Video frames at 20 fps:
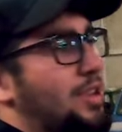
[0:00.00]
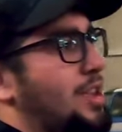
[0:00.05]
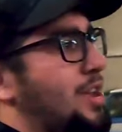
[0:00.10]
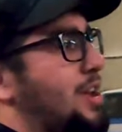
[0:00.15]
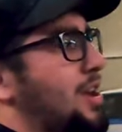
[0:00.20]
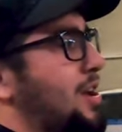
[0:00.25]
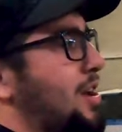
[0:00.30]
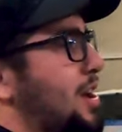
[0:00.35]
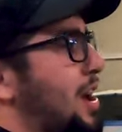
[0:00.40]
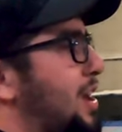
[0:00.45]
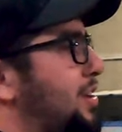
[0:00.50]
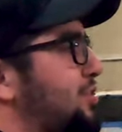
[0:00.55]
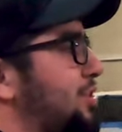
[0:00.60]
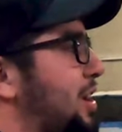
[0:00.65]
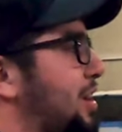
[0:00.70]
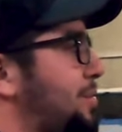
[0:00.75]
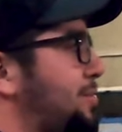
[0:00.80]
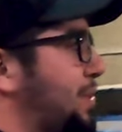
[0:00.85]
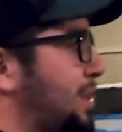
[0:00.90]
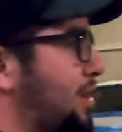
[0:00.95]
Yeah, I
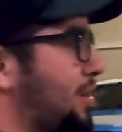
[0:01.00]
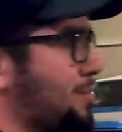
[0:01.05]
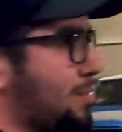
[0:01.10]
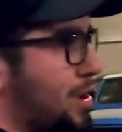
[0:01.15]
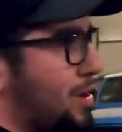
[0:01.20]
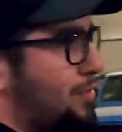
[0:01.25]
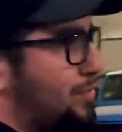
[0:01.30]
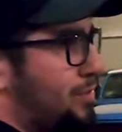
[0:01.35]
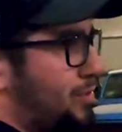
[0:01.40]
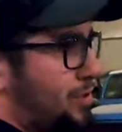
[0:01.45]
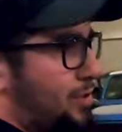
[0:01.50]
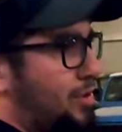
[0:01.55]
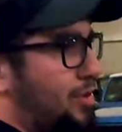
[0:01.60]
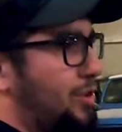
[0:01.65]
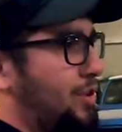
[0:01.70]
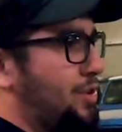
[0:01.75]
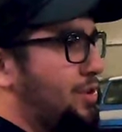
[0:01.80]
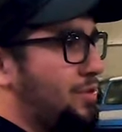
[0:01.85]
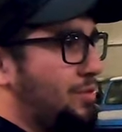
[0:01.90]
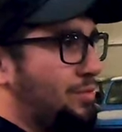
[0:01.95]
try to pick them up for,
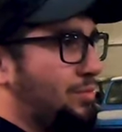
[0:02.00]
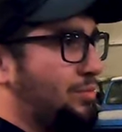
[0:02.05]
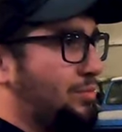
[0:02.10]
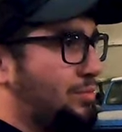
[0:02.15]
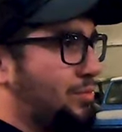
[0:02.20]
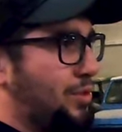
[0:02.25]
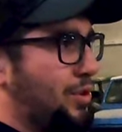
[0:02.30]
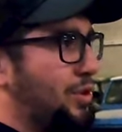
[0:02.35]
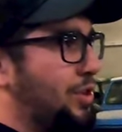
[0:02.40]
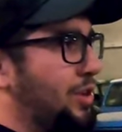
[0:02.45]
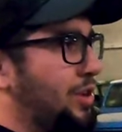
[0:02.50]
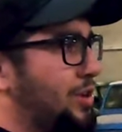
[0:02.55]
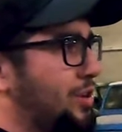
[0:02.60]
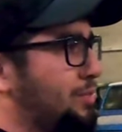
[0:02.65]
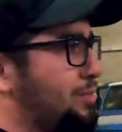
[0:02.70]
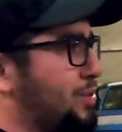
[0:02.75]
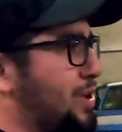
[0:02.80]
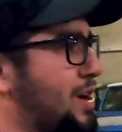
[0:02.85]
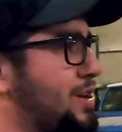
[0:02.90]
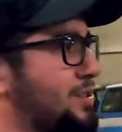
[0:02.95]
you know, really
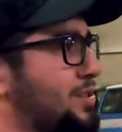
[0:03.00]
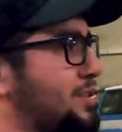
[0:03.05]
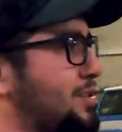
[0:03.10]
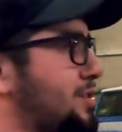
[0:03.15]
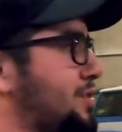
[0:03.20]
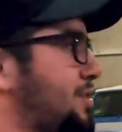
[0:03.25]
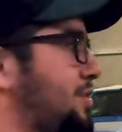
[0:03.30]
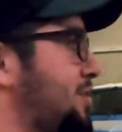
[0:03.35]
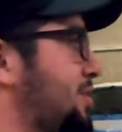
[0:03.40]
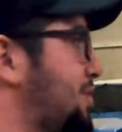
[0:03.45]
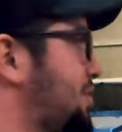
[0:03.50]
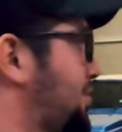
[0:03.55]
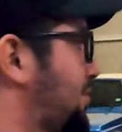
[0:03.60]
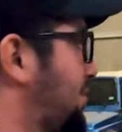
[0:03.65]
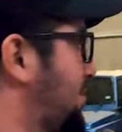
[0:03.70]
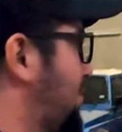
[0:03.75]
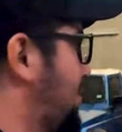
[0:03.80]
good prices, you know.